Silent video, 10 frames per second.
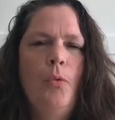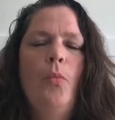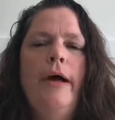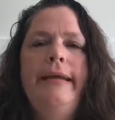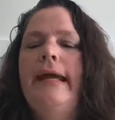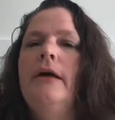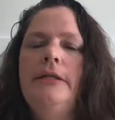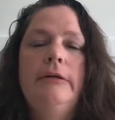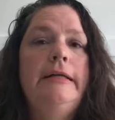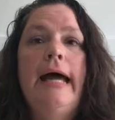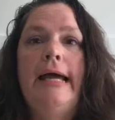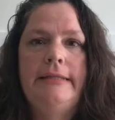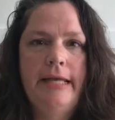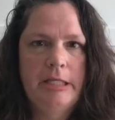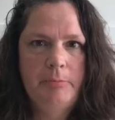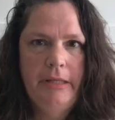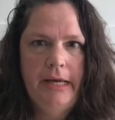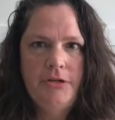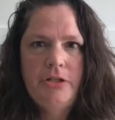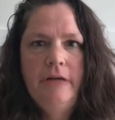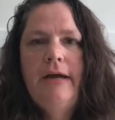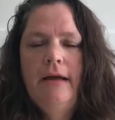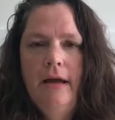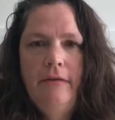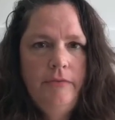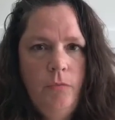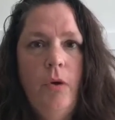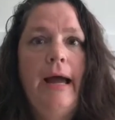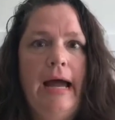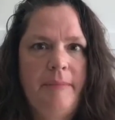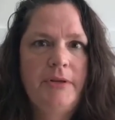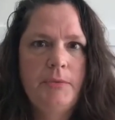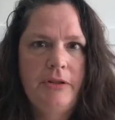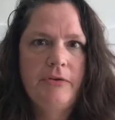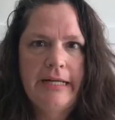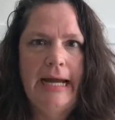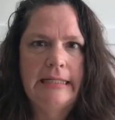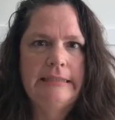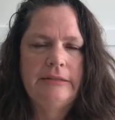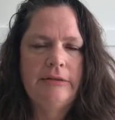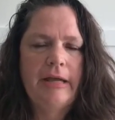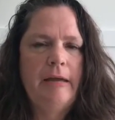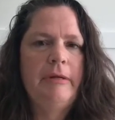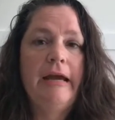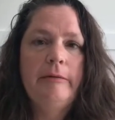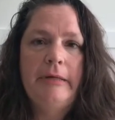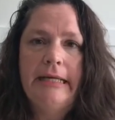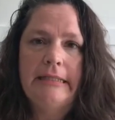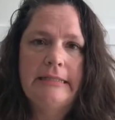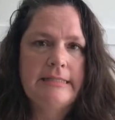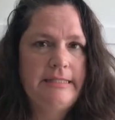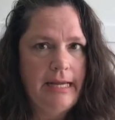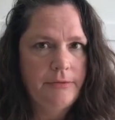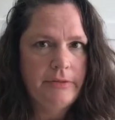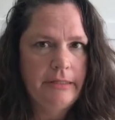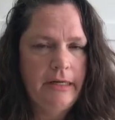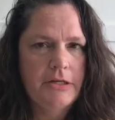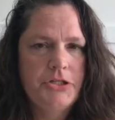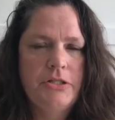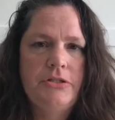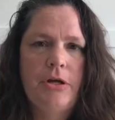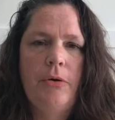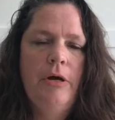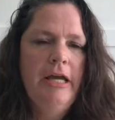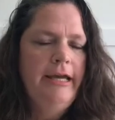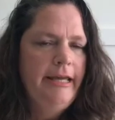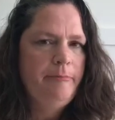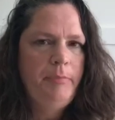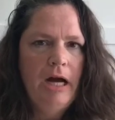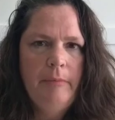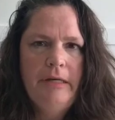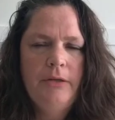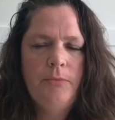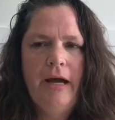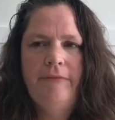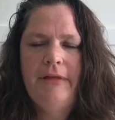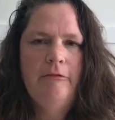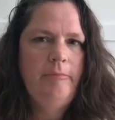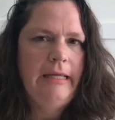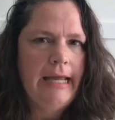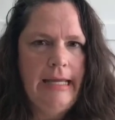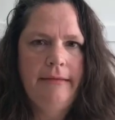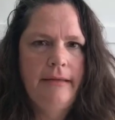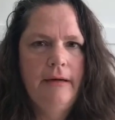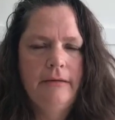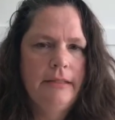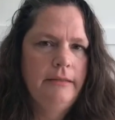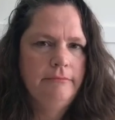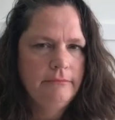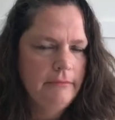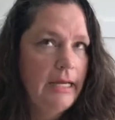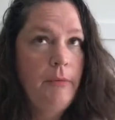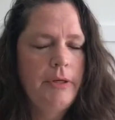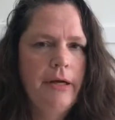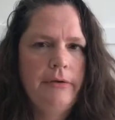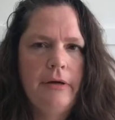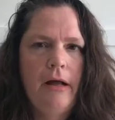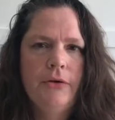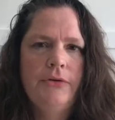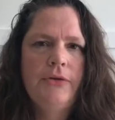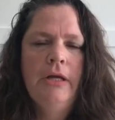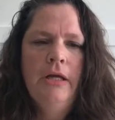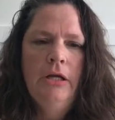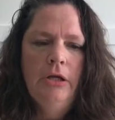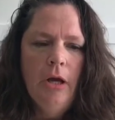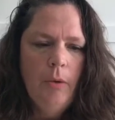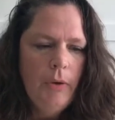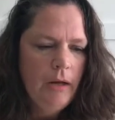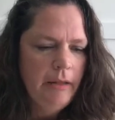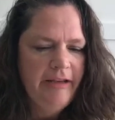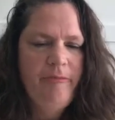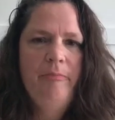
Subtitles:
one day I'll do a nice explanation of what happens with your taxes, okay? But everybody gets a standard deduction. So if Bob and his wife, that would be $8,100. Well, if